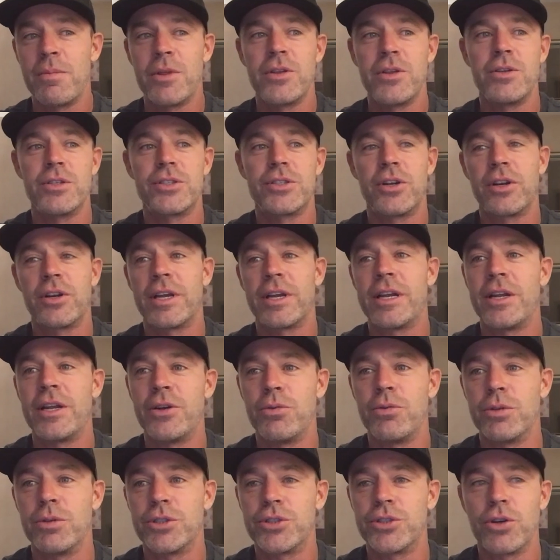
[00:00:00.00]
And then you start getting
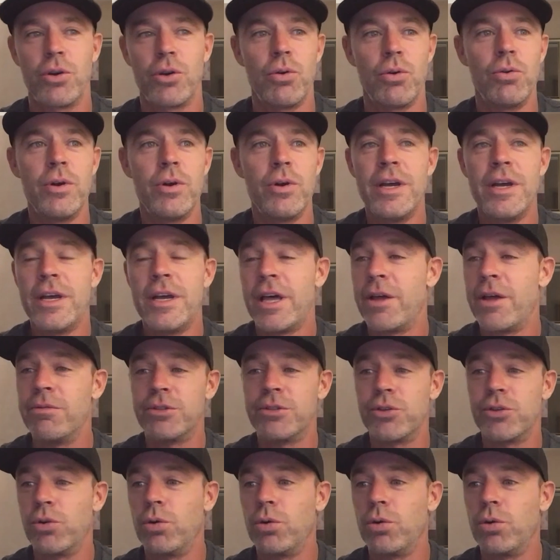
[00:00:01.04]
into a show and it was an